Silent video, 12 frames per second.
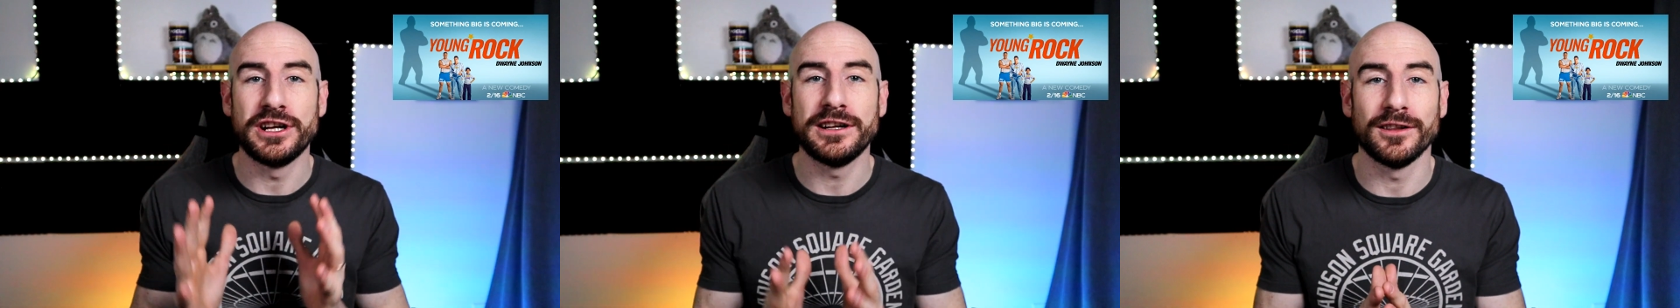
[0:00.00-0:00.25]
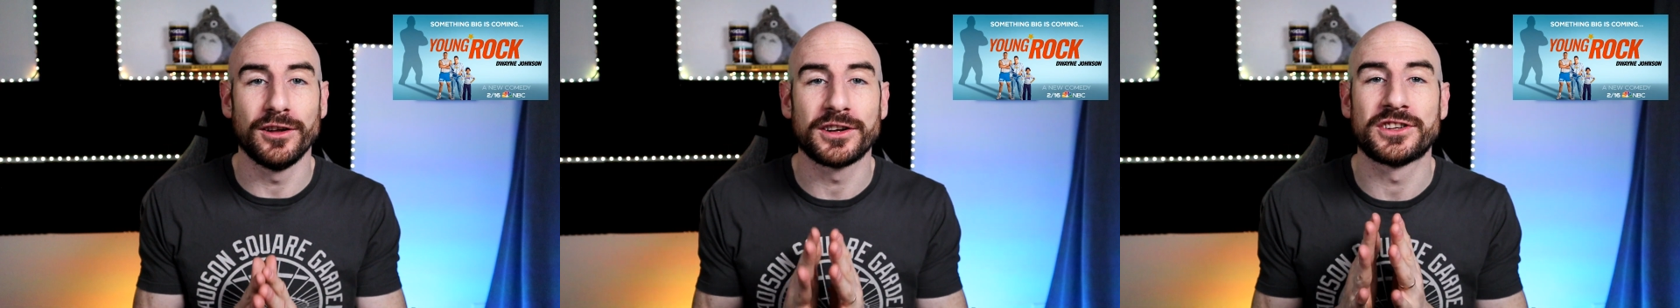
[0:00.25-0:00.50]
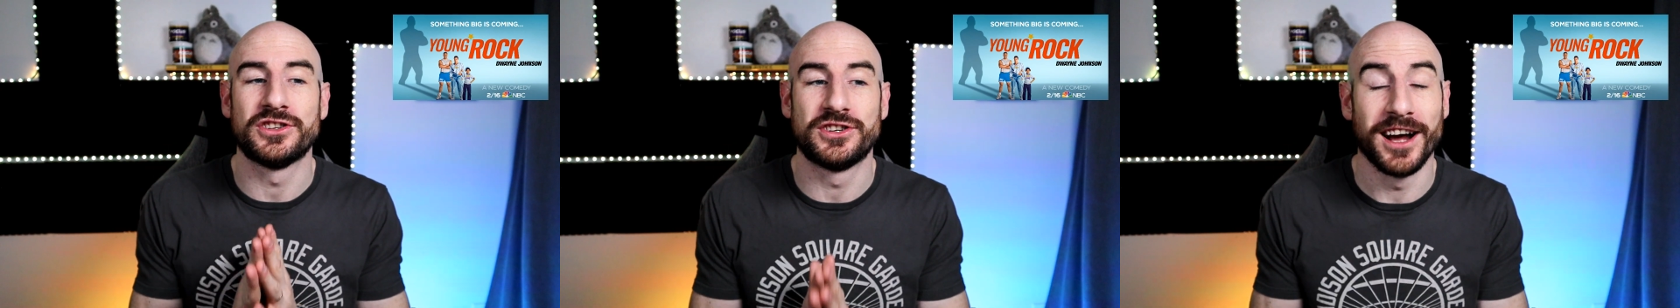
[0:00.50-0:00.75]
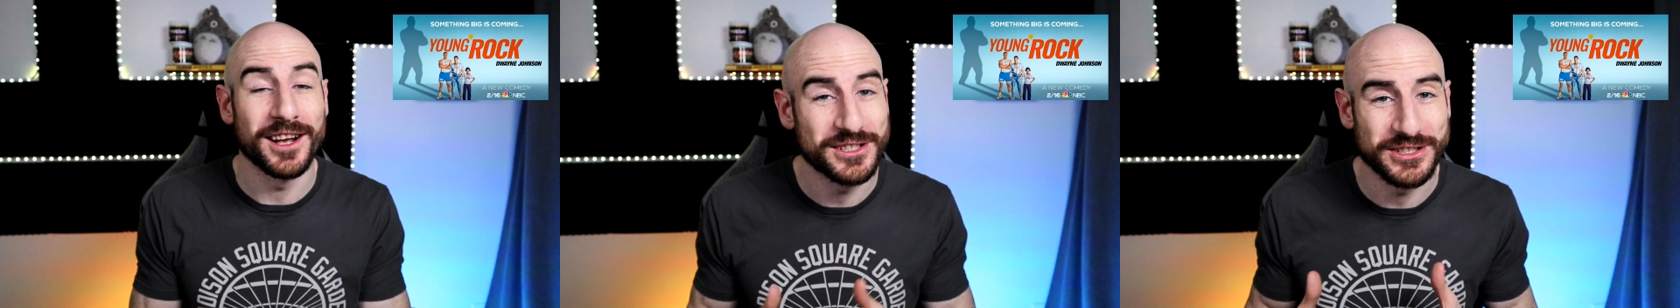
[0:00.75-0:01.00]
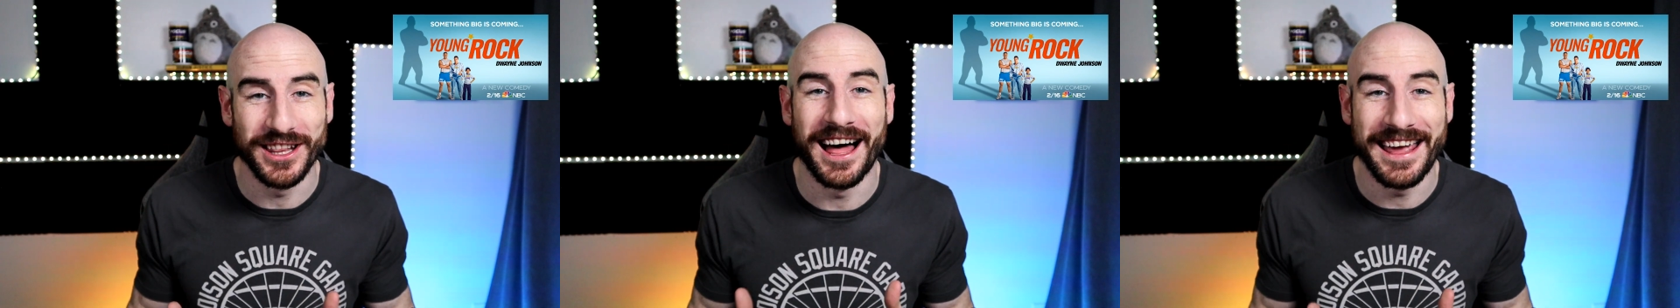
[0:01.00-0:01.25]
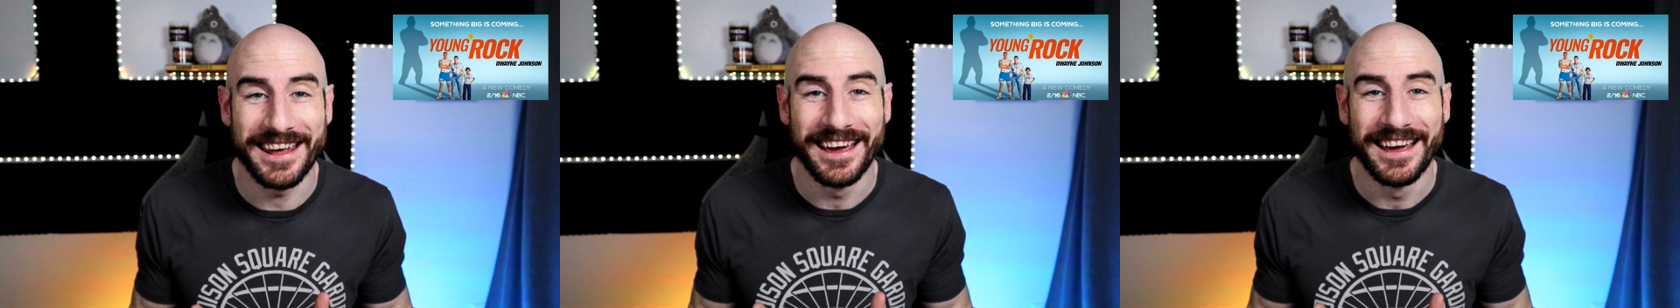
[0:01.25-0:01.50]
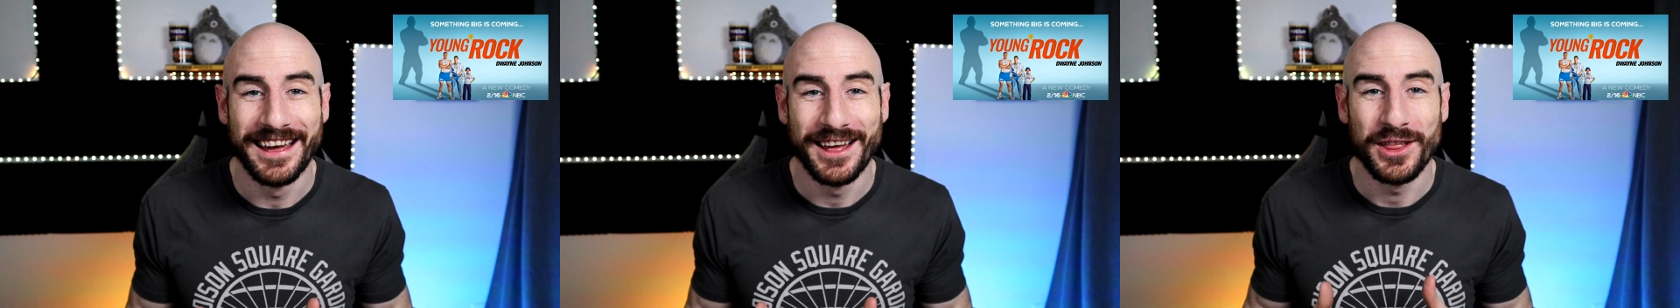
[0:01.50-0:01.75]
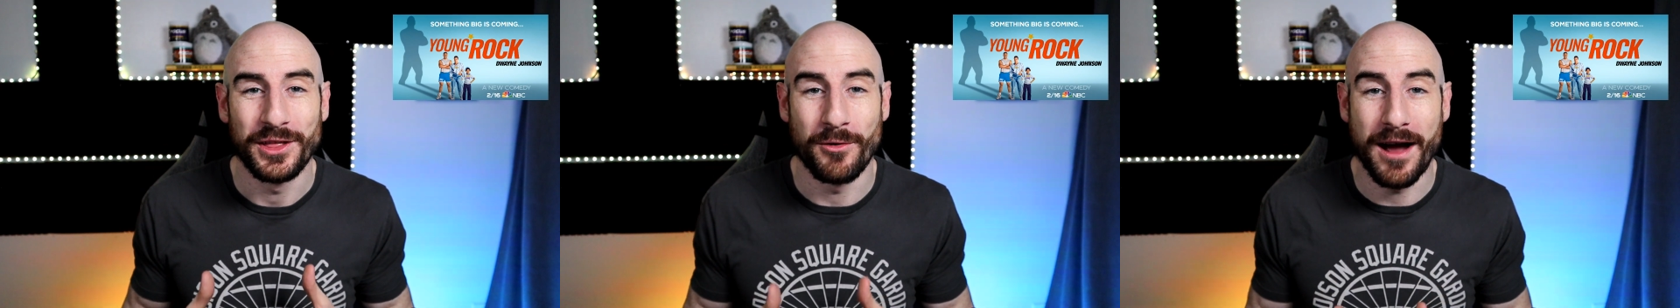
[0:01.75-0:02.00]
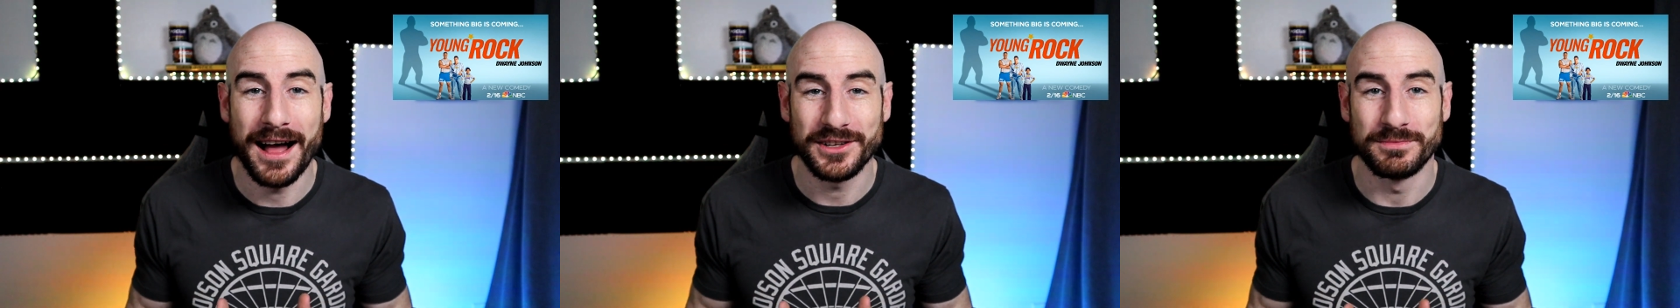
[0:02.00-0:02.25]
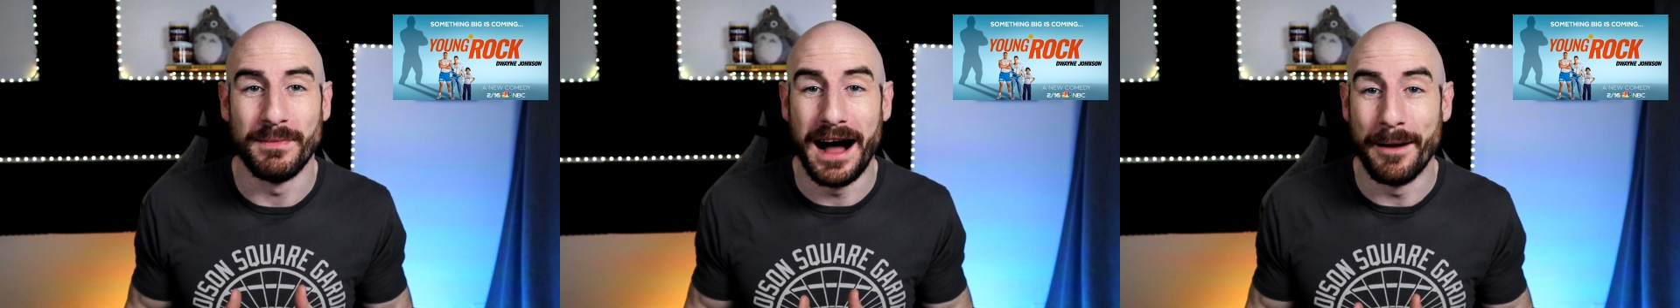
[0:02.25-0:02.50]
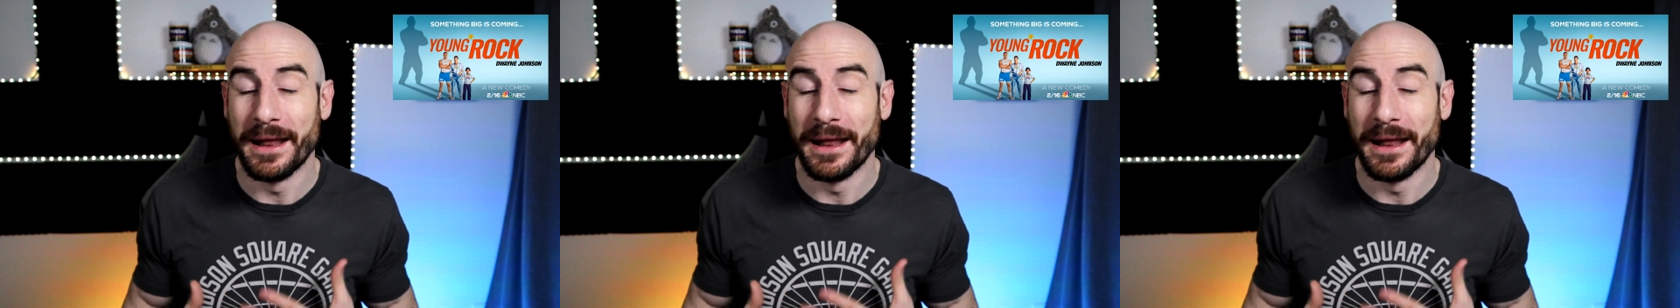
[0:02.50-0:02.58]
looked just like The Rock's mom.